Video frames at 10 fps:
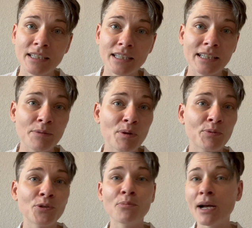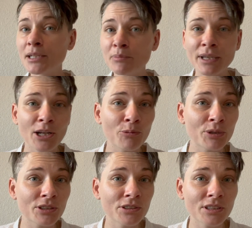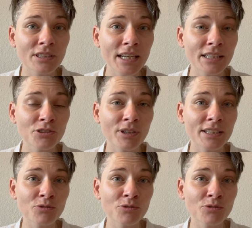A lot of people who might have been open to dating trans